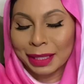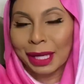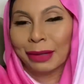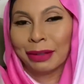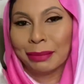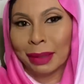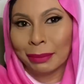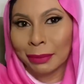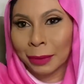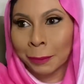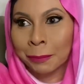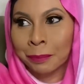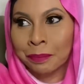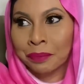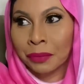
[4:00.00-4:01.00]
remember
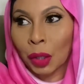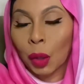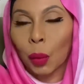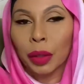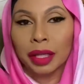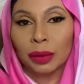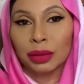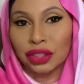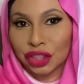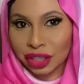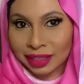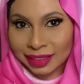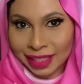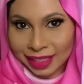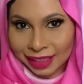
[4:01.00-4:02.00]
when I was
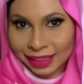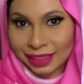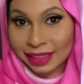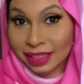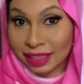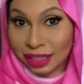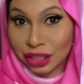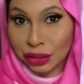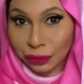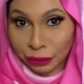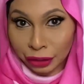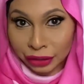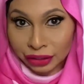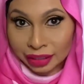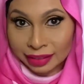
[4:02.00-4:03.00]
just getting into niche
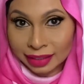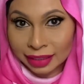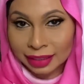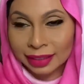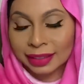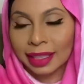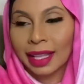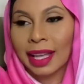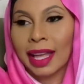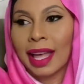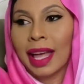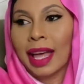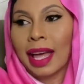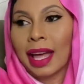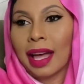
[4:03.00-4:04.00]
fragrances,
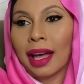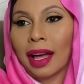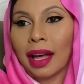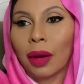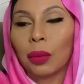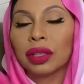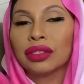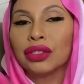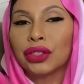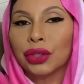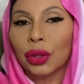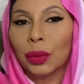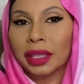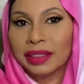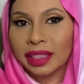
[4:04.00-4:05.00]
I wasn't sure
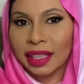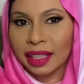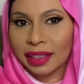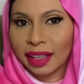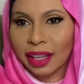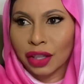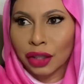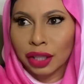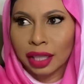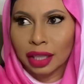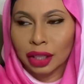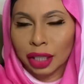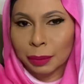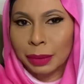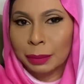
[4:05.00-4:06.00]
where to get it. I heard a
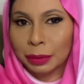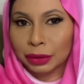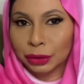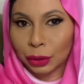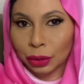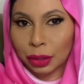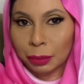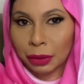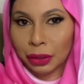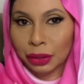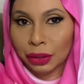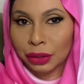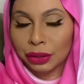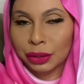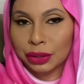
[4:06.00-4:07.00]
lot of people talk about it
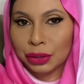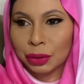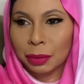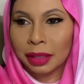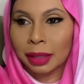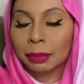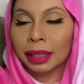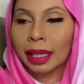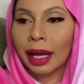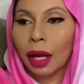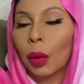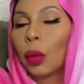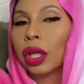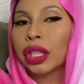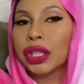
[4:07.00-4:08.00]
on YouTube, and I'm like, I
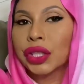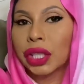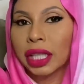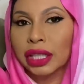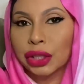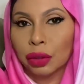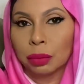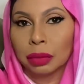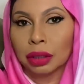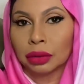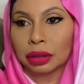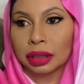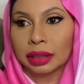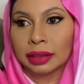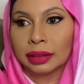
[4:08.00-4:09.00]
want to try Jo Malone
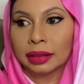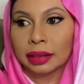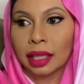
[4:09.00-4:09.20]
because